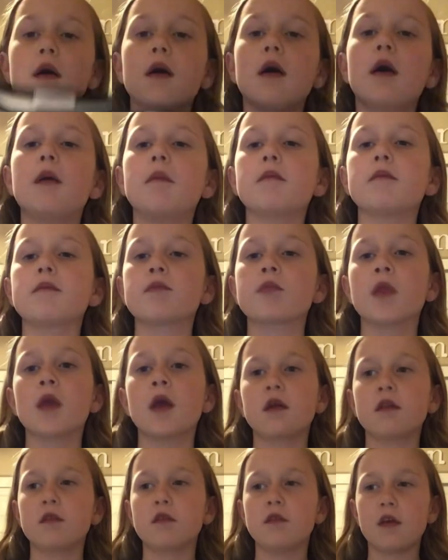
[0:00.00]
Um
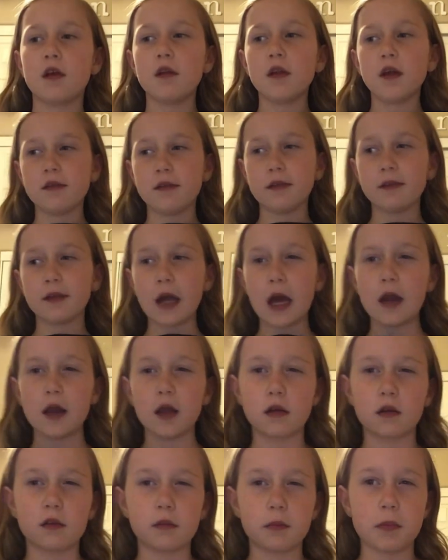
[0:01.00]
Tilly's is kind
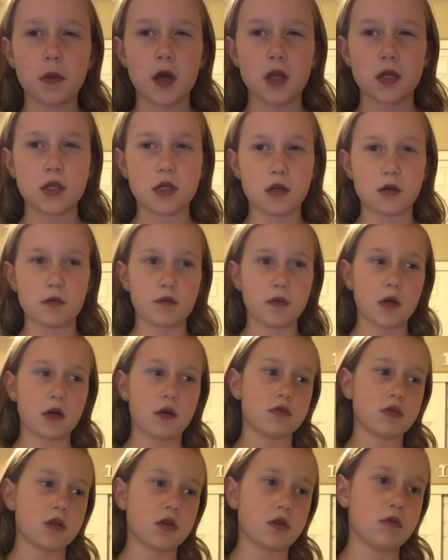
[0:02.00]
of expensive
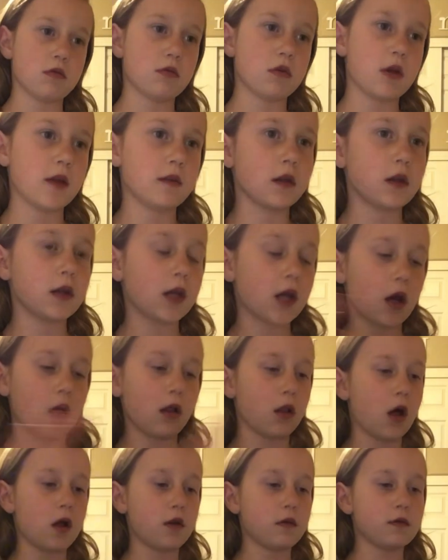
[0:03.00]
though, so I didn't get
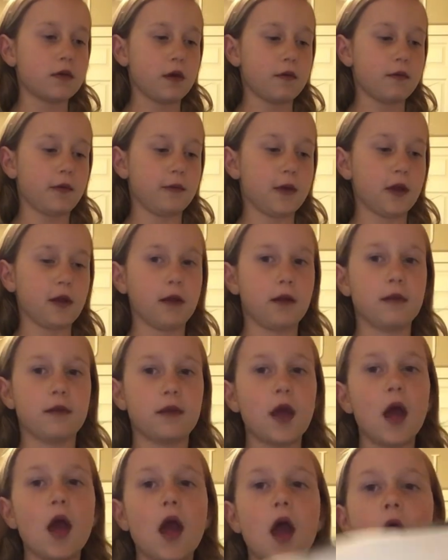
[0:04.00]
a lot of stuff from
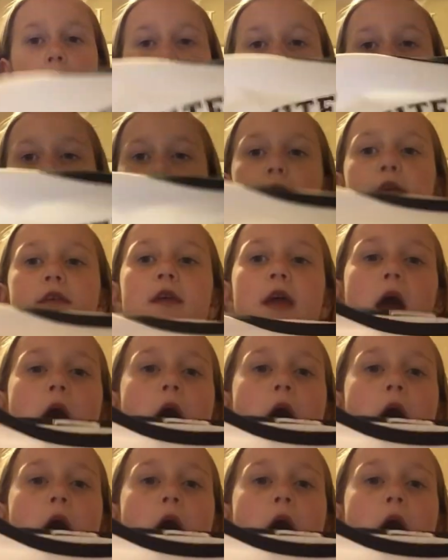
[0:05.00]
Tilly's. I got this